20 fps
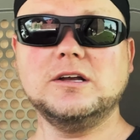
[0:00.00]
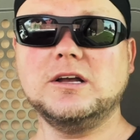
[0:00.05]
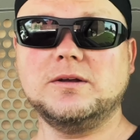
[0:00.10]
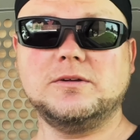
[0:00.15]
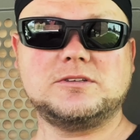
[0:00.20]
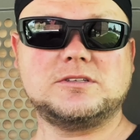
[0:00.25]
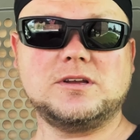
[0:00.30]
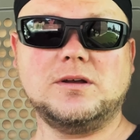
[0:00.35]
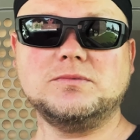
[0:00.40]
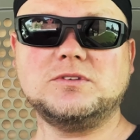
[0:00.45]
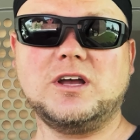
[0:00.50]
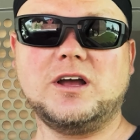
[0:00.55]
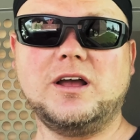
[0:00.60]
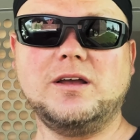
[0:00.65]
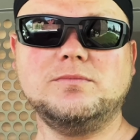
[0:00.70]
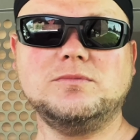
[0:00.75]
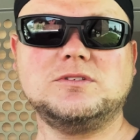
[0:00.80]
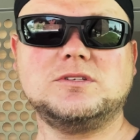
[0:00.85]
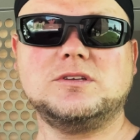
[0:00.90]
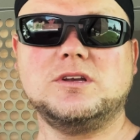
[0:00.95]

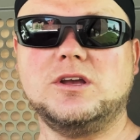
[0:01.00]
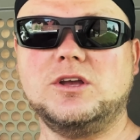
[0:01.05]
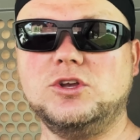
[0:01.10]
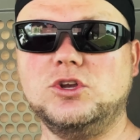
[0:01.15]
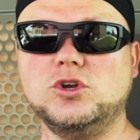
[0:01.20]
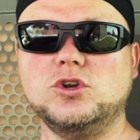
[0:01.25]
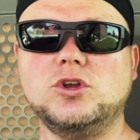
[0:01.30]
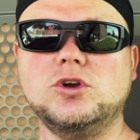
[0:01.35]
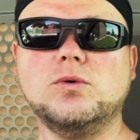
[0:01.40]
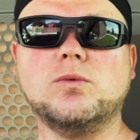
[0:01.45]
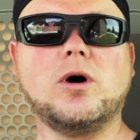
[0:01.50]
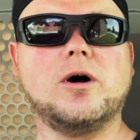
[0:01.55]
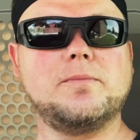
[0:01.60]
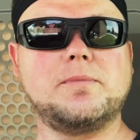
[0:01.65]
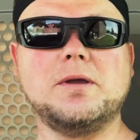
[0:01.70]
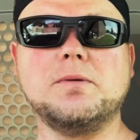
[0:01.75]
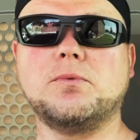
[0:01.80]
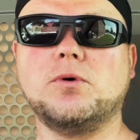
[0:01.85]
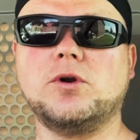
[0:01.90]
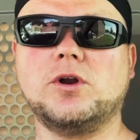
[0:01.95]
Sometimes you do want
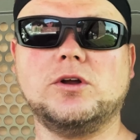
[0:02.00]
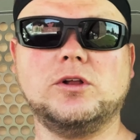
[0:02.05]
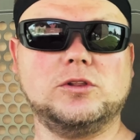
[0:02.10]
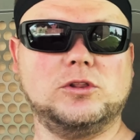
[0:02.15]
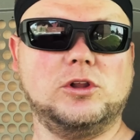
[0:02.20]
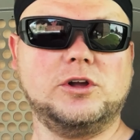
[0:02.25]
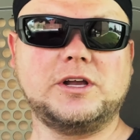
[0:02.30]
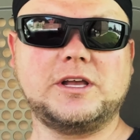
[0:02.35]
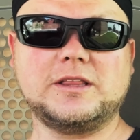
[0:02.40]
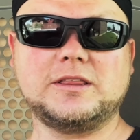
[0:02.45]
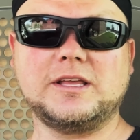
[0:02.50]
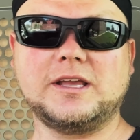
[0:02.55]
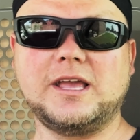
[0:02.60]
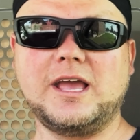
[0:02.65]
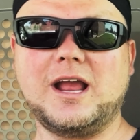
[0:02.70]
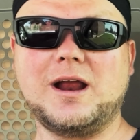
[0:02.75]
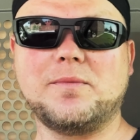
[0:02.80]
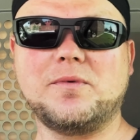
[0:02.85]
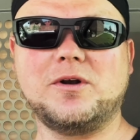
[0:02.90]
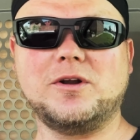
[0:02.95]
people to look at the
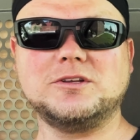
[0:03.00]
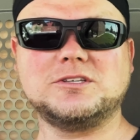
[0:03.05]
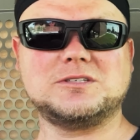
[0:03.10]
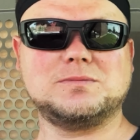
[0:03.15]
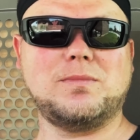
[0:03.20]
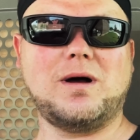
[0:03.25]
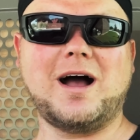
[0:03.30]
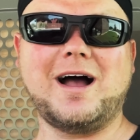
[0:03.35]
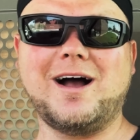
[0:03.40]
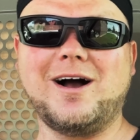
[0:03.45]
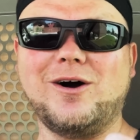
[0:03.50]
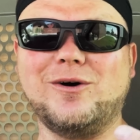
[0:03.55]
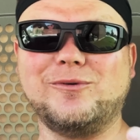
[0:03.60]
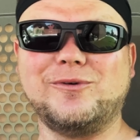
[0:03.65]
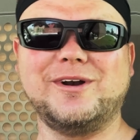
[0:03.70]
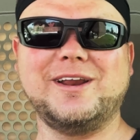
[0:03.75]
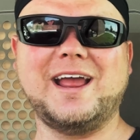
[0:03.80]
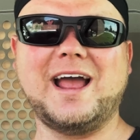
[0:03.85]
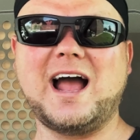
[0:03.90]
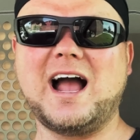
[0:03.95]
camera, smile,
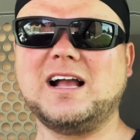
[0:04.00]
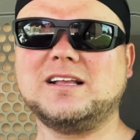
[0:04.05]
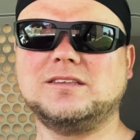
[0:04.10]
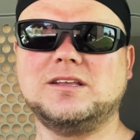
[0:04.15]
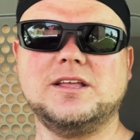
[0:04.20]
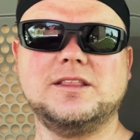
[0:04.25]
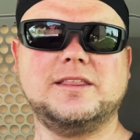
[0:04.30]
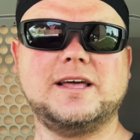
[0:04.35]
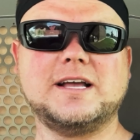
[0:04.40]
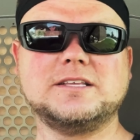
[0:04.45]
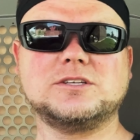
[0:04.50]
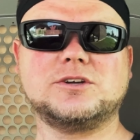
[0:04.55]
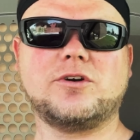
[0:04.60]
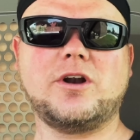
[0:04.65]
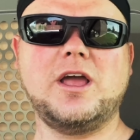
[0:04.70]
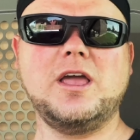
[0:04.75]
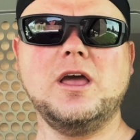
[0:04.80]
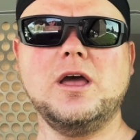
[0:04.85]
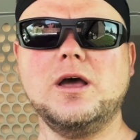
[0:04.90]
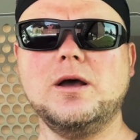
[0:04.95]
react. That's
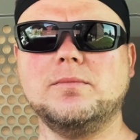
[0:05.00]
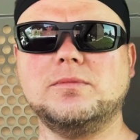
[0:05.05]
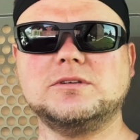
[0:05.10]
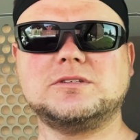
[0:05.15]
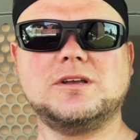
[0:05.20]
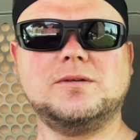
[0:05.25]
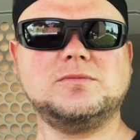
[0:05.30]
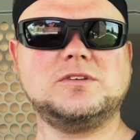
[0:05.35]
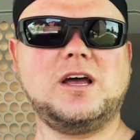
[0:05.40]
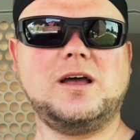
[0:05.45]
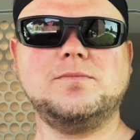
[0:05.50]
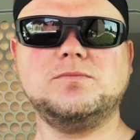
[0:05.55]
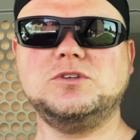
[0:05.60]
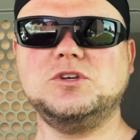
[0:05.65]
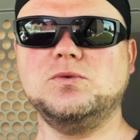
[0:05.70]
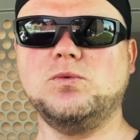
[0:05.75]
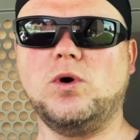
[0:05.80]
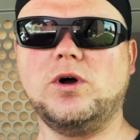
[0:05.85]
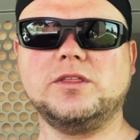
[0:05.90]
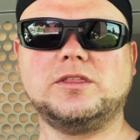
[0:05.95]
great. But sometimes
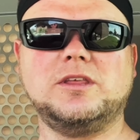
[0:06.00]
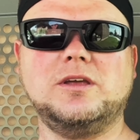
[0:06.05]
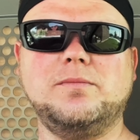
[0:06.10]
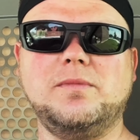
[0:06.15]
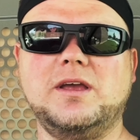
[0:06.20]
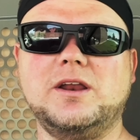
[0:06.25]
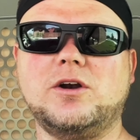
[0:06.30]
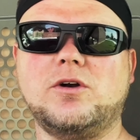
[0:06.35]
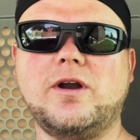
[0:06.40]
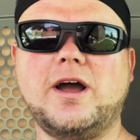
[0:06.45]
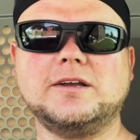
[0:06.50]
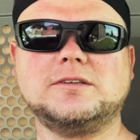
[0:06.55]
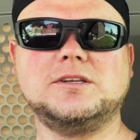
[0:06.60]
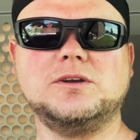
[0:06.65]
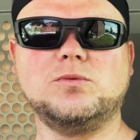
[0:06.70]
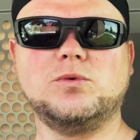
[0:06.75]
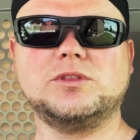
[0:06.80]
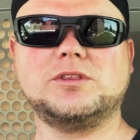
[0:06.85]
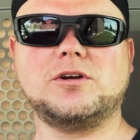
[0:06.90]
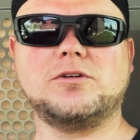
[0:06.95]
you want them
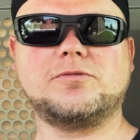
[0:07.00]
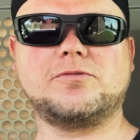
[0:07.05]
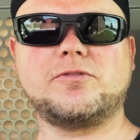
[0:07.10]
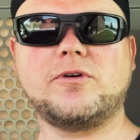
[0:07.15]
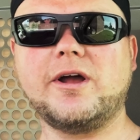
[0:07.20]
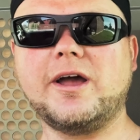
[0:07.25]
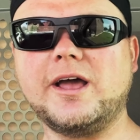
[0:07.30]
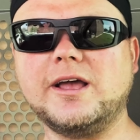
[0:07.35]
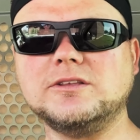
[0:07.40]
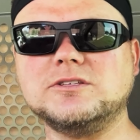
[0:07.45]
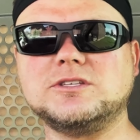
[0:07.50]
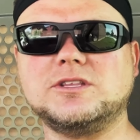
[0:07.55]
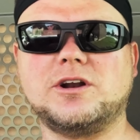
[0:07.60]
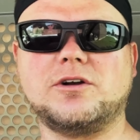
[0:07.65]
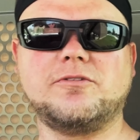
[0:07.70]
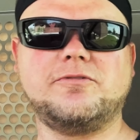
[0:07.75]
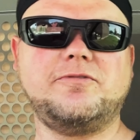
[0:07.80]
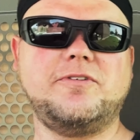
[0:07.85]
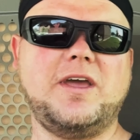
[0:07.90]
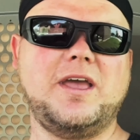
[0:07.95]
interacting with their friends,
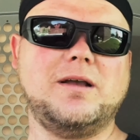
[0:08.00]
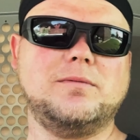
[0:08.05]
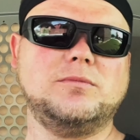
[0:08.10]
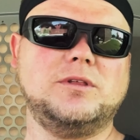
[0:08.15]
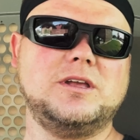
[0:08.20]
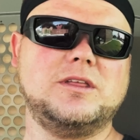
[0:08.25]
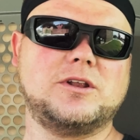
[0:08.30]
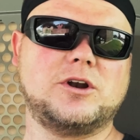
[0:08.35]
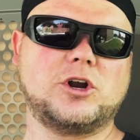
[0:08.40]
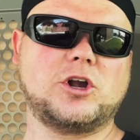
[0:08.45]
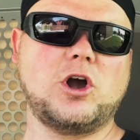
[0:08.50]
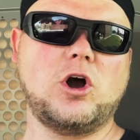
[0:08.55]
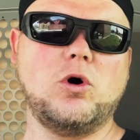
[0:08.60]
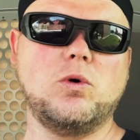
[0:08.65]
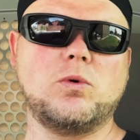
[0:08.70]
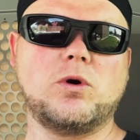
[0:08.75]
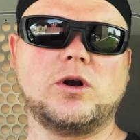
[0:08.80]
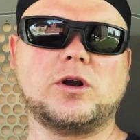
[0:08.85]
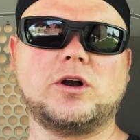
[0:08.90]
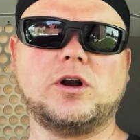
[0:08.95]
their family, their
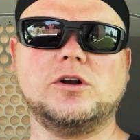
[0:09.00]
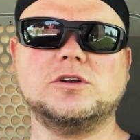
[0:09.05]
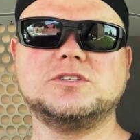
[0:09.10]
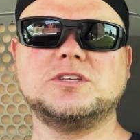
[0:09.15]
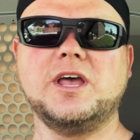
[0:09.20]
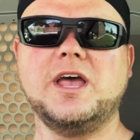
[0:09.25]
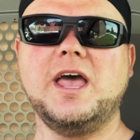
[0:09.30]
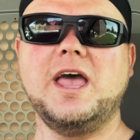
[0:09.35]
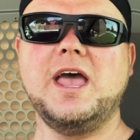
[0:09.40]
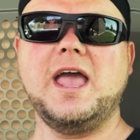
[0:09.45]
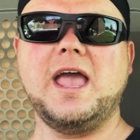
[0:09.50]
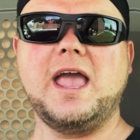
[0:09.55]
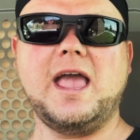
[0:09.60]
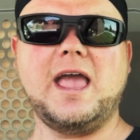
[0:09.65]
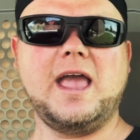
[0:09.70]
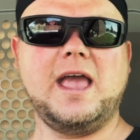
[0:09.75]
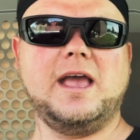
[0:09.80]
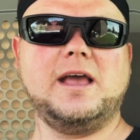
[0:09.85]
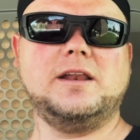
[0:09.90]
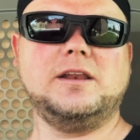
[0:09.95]
coworkers,
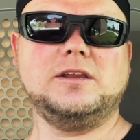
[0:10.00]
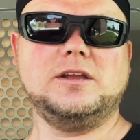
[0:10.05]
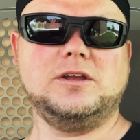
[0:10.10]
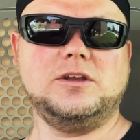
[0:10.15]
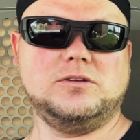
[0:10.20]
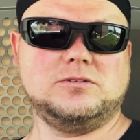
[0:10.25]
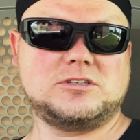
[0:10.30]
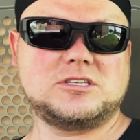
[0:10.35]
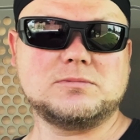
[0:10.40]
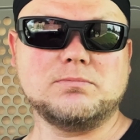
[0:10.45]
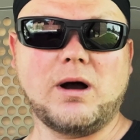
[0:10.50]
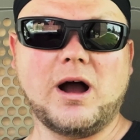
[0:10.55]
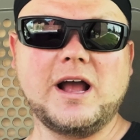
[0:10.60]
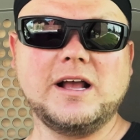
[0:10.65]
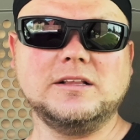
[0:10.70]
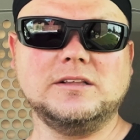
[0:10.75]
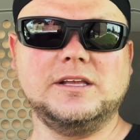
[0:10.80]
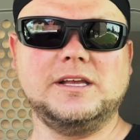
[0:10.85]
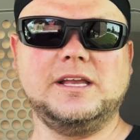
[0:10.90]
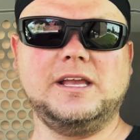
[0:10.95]
and
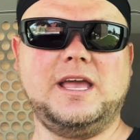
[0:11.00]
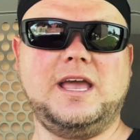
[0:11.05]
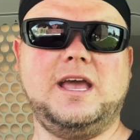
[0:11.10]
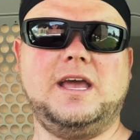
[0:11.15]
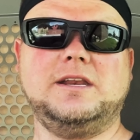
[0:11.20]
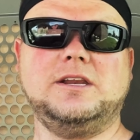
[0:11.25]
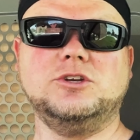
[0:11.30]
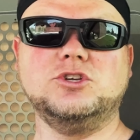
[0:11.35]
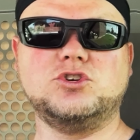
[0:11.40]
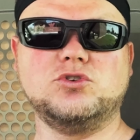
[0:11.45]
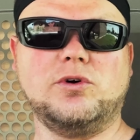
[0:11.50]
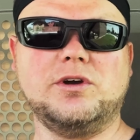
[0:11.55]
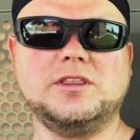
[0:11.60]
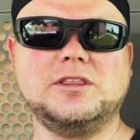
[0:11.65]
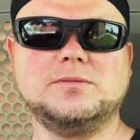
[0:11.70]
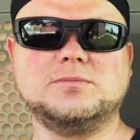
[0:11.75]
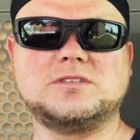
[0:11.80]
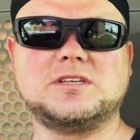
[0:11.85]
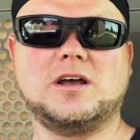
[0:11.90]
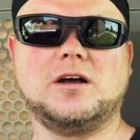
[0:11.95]
smiling and enjoying
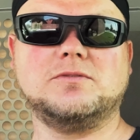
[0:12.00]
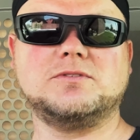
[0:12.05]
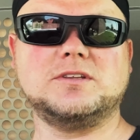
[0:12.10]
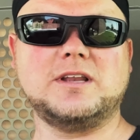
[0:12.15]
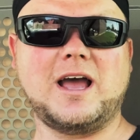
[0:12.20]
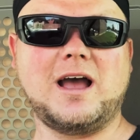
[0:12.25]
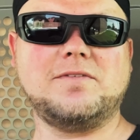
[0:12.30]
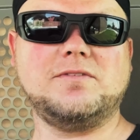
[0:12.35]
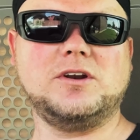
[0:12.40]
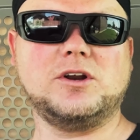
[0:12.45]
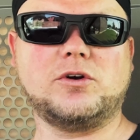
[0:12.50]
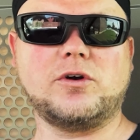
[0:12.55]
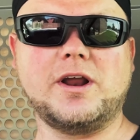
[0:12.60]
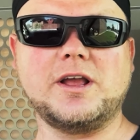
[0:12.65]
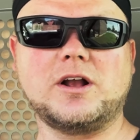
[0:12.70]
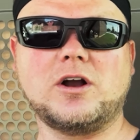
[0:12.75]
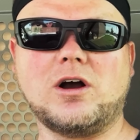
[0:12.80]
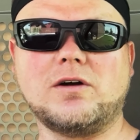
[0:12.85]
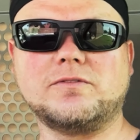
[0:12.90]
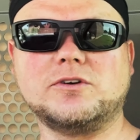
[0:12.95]
themselves and having a
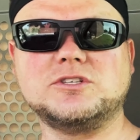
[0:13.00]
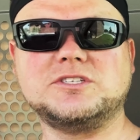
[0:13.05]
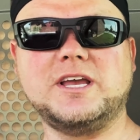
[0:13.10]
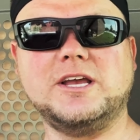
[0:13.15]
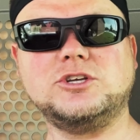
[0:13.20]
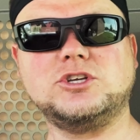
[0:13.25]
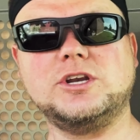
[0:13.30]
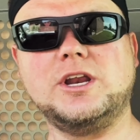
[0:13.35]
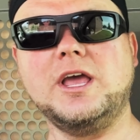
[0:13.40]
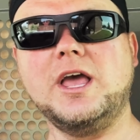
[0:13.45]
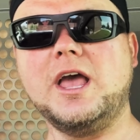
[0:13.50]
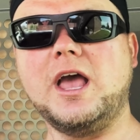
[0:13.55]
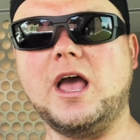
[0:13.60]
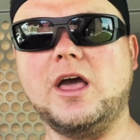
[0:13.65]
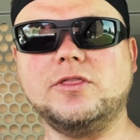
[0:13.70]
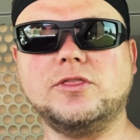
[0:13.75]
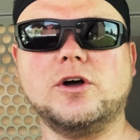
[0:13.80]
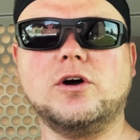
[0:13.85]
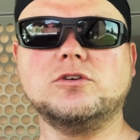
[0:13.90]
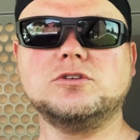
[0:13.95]
great conversation.
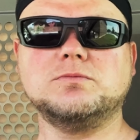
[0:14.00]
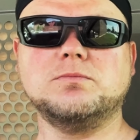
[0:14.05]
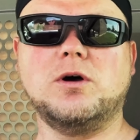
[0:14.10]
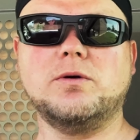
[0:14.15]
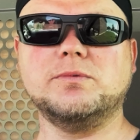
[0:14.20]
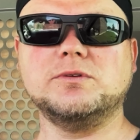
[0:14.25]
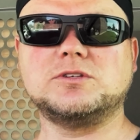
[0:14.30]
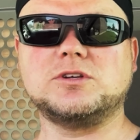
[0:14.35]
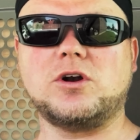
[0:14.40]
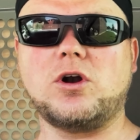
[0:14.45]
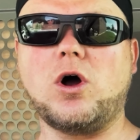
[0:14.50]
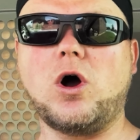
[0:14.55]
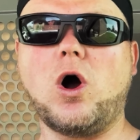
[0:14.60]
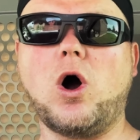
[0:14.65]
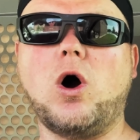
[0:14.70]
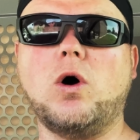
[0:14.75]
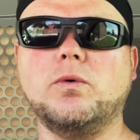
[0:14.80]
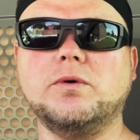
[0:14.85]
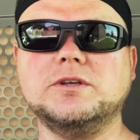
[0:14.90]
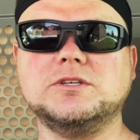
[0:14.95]
And those moments are
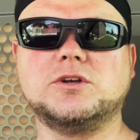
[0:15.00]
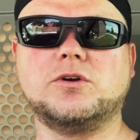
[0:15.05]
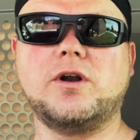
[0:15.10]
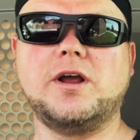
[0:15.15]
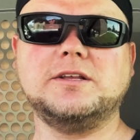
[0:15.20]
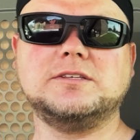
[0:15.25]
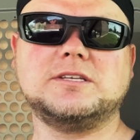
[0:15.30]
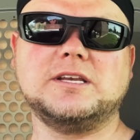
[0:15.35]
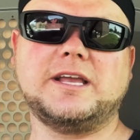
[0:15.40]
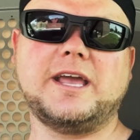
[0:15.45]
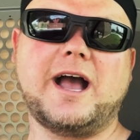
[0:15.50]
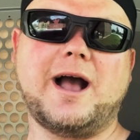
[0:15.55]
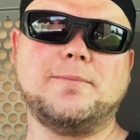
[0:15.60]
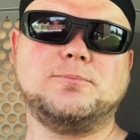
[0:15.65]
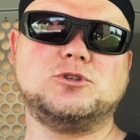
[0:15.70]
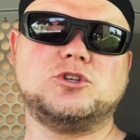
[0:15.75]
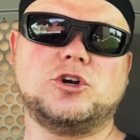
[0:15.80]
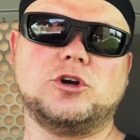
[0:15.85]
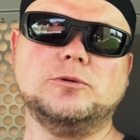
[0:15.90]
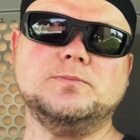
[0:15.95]
always great to
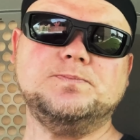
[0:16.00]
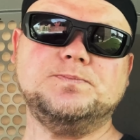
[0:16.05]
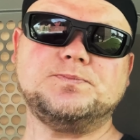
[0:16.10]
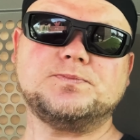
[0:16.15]
capture.